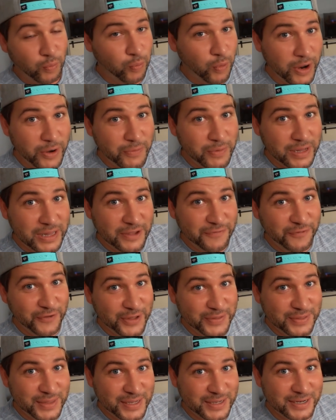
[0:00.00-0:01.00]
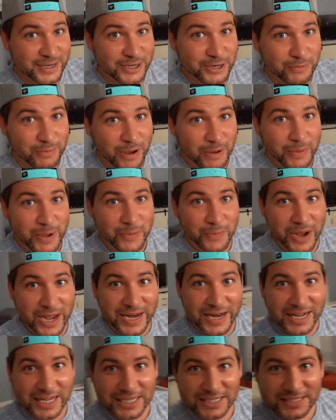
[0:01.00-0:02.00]
One really fun thing to do while we
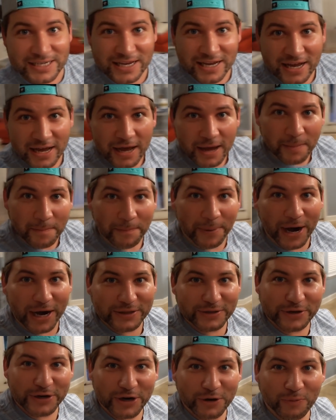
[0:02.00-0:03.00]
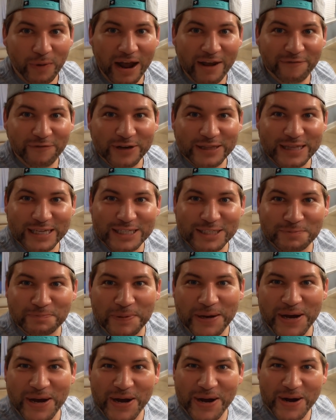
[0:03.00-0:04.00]
wait is bother your wife with a
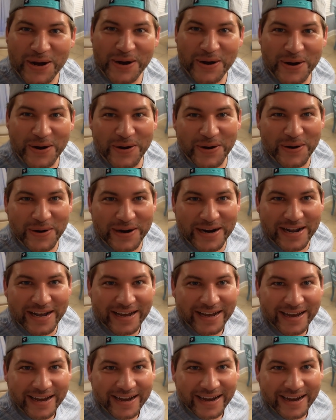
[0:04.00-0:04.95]
spoon.